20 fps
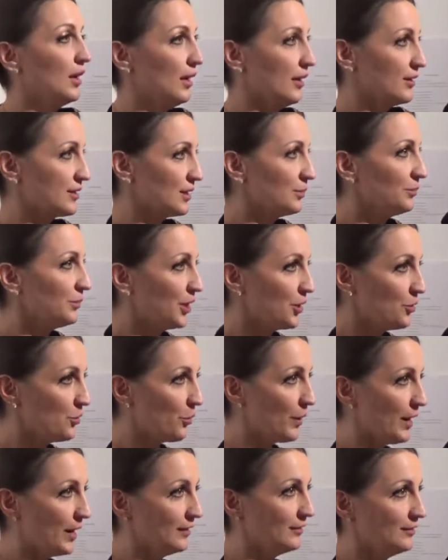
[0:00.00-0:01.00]
something
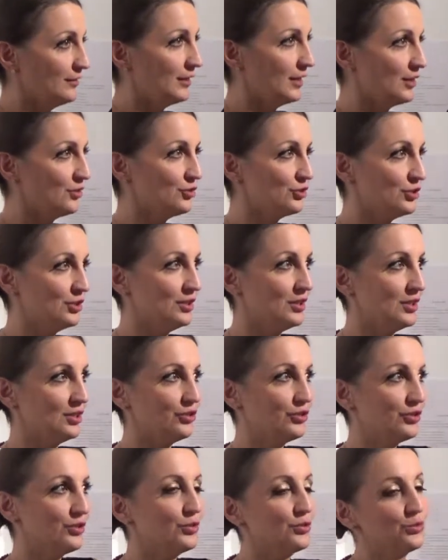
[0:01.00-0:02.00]
red, that she
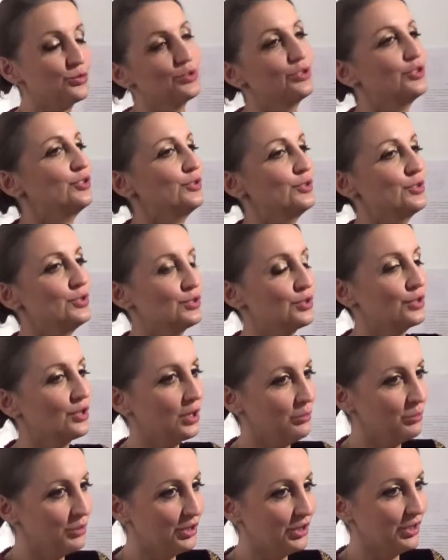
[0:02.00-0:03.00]
used to
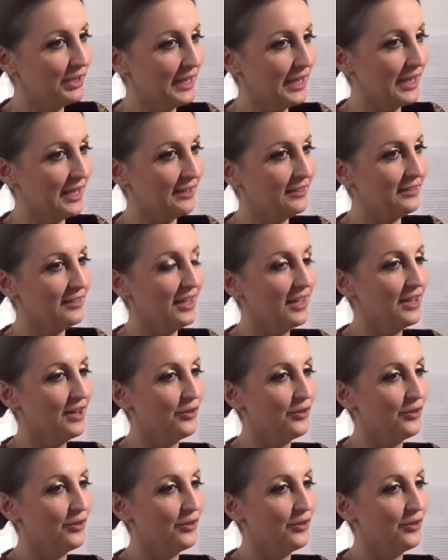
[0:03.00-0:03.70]
communicate,